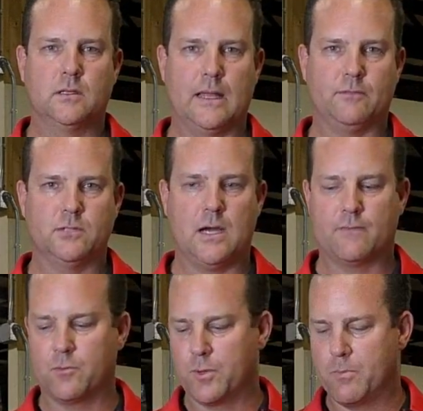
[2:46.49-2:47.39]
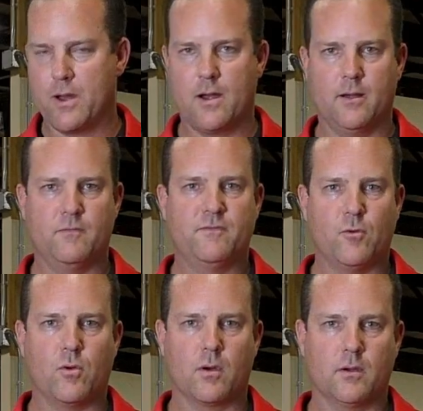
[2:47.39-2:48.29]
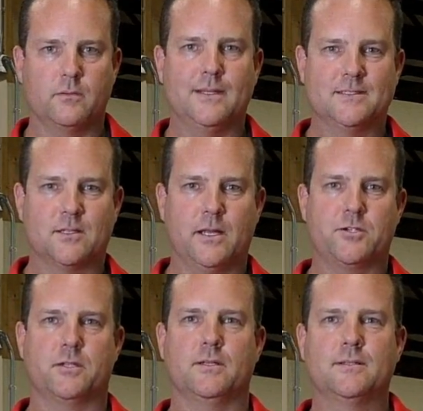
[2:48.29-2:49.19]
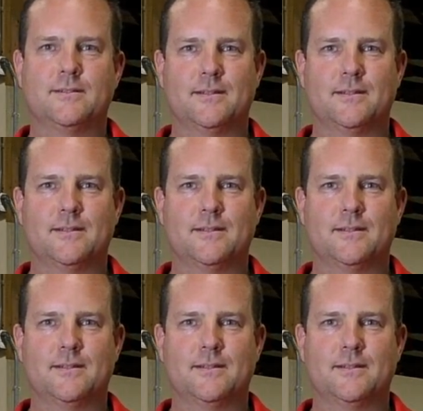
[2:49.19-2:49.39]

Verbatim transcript: leveled off and prepared for installation.